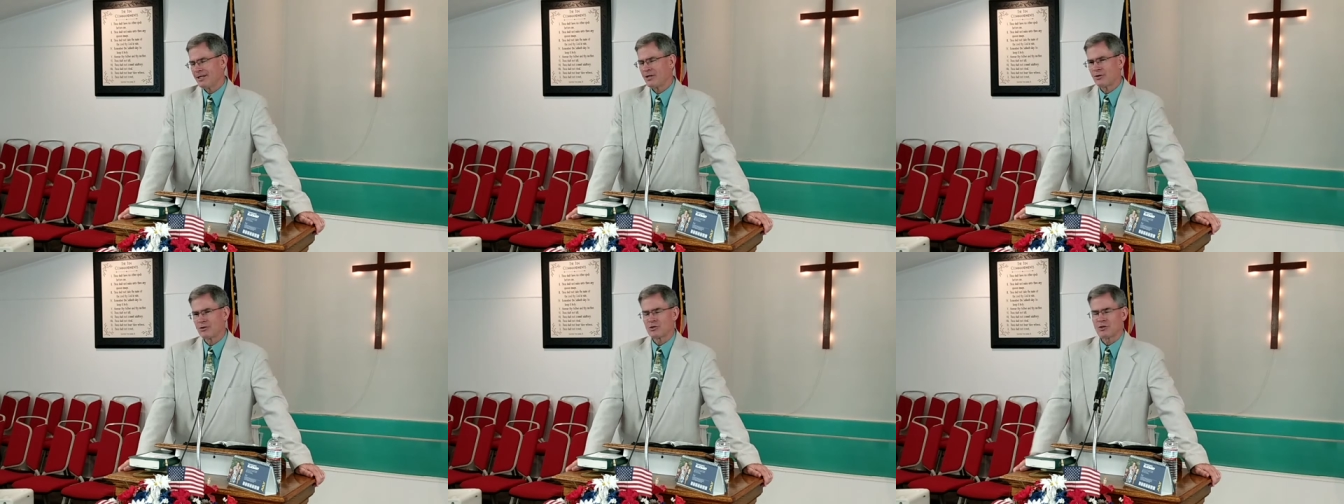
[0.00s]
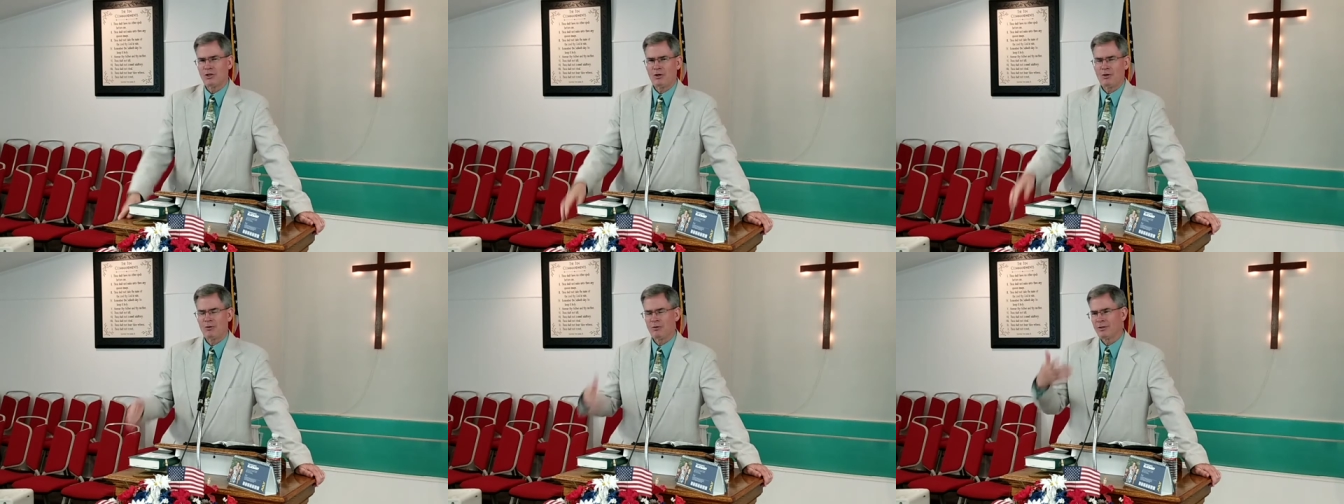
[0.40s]
and I know it's a
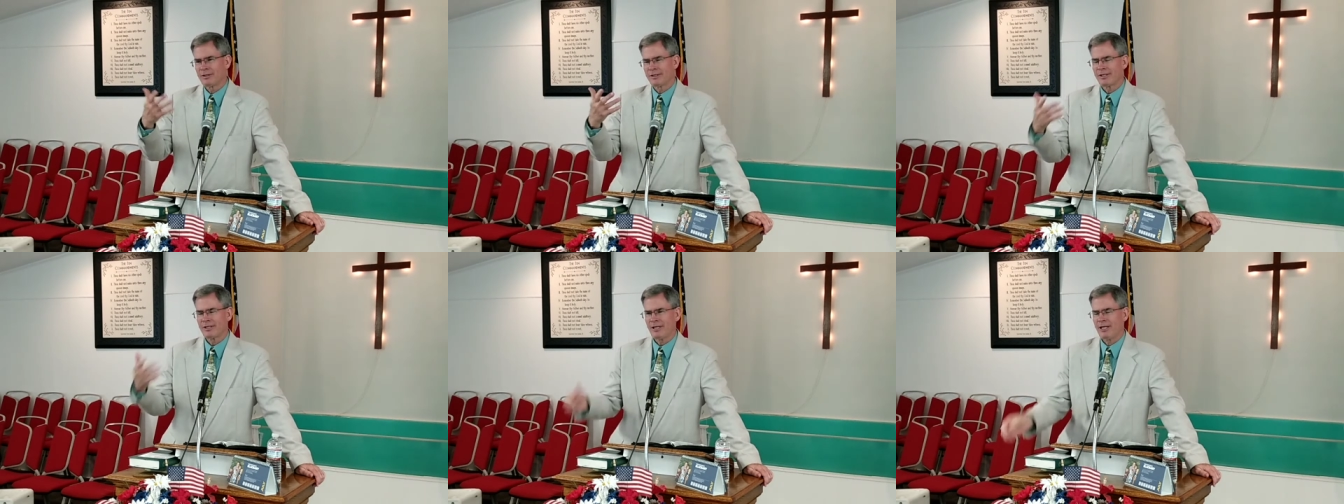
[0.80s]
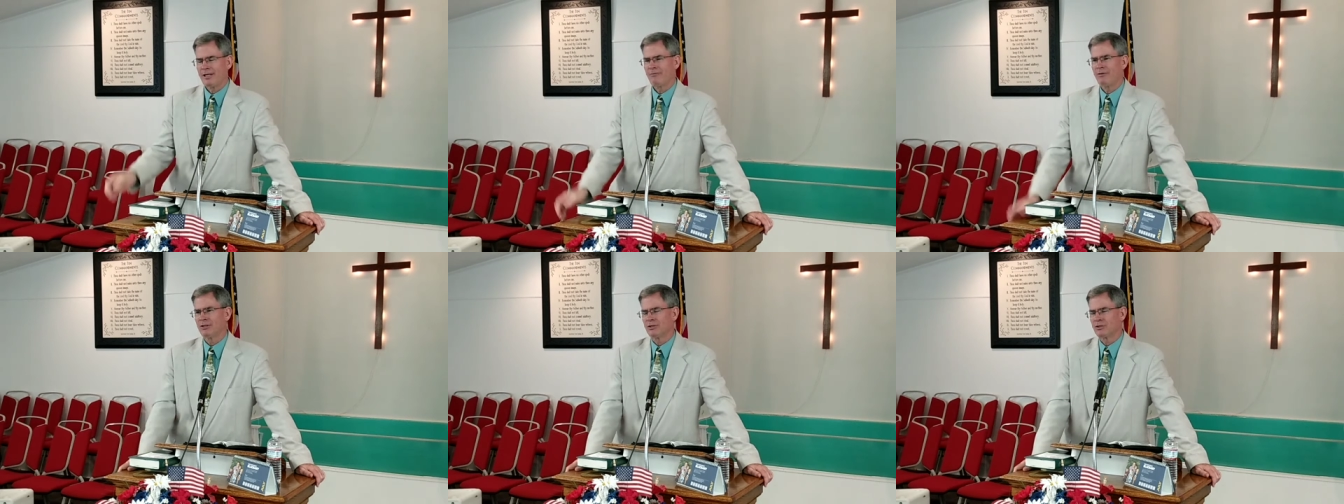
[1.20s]
long kind
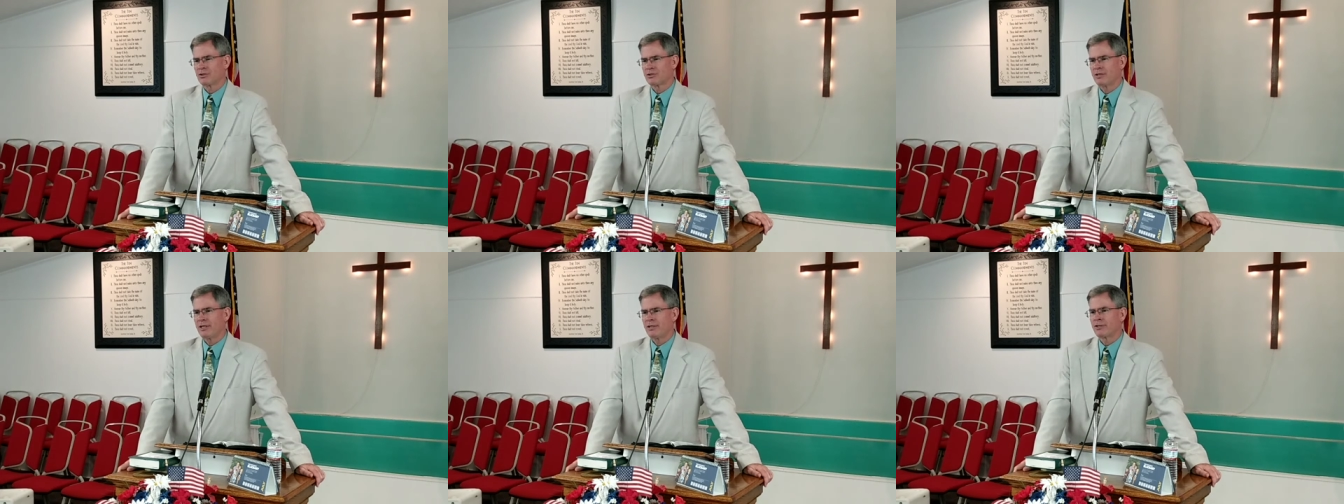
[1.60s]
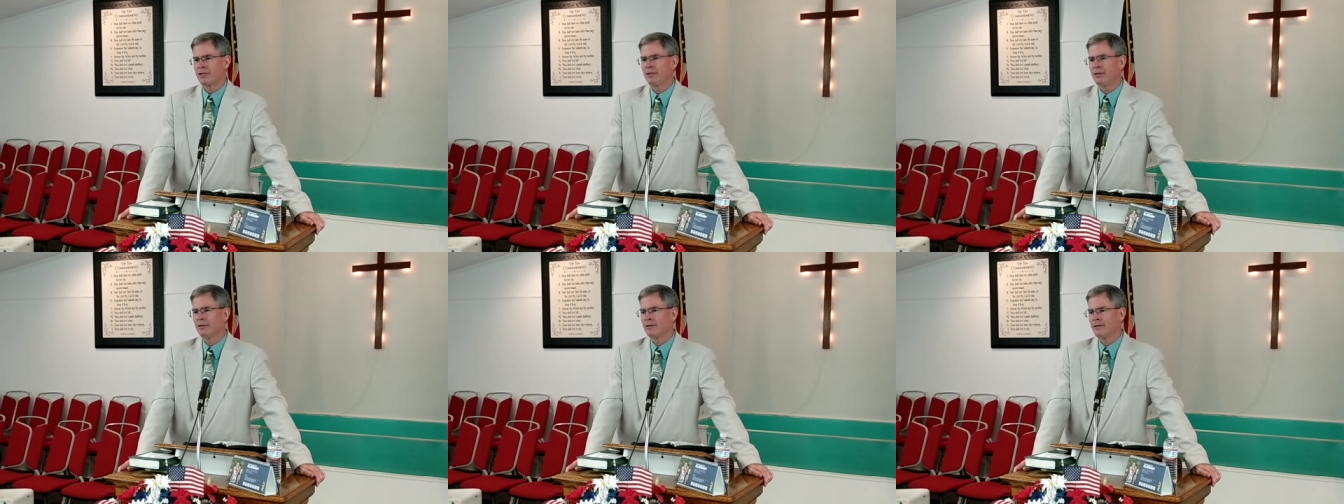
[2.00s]
of
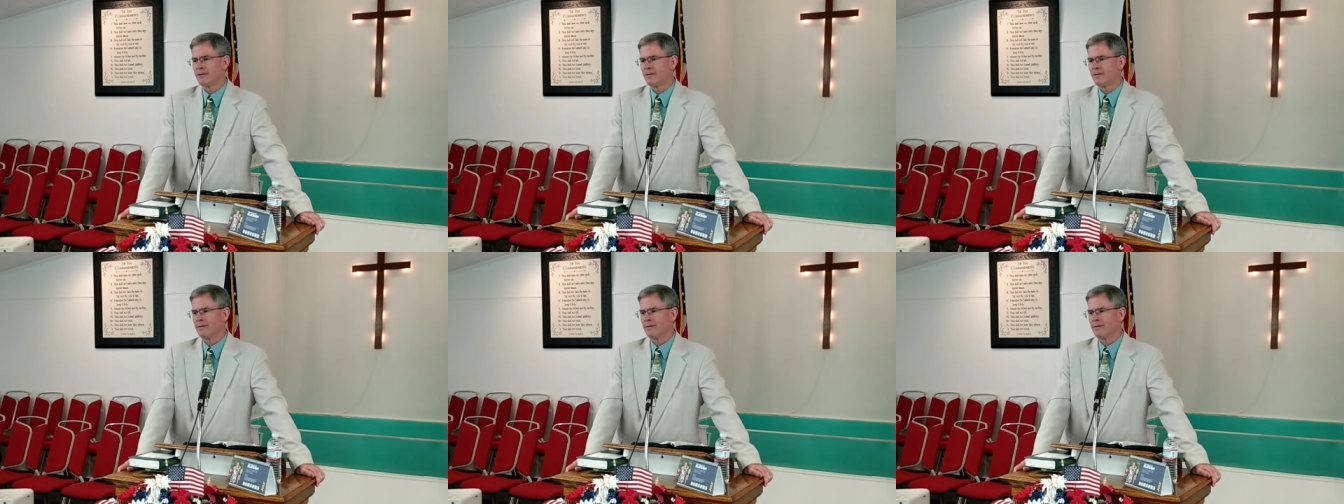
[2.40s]
illustration.